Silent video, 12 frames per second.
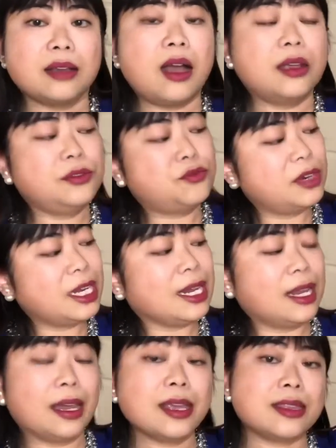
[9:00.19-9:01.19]
I really
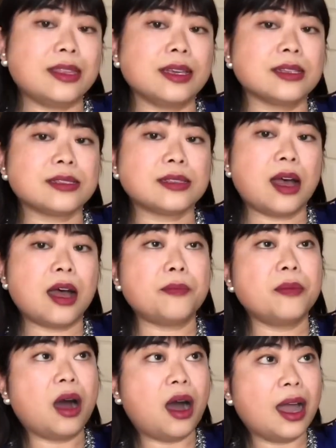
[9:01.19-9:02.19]
like this.
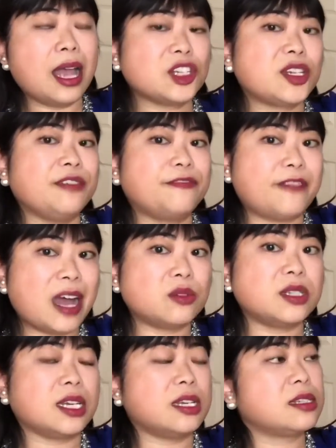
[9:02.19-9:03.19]
I actually
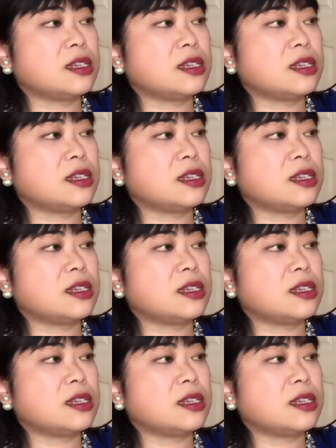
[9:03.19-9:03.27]
found it